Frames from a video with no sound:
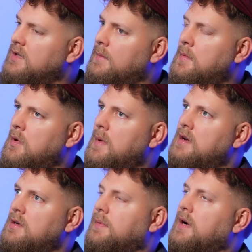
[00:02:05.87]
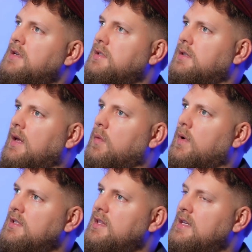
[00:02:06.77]
me more about your depression. Like,
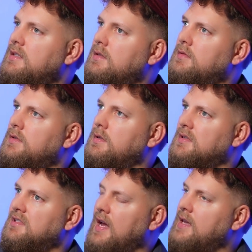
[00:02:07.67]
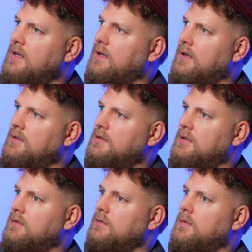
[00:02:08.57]
what did that do to your psyche? And
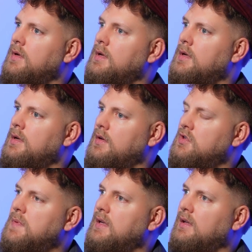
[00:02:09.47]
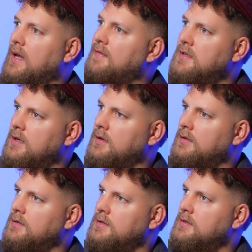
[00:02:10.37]
you spent 11
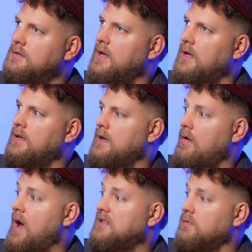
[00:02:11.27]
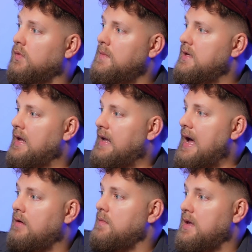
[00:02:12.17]
years, and as a woman, like,
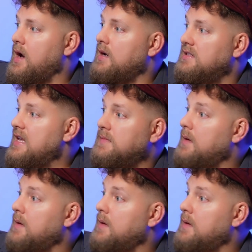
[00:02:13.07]
I will be honest, that's probably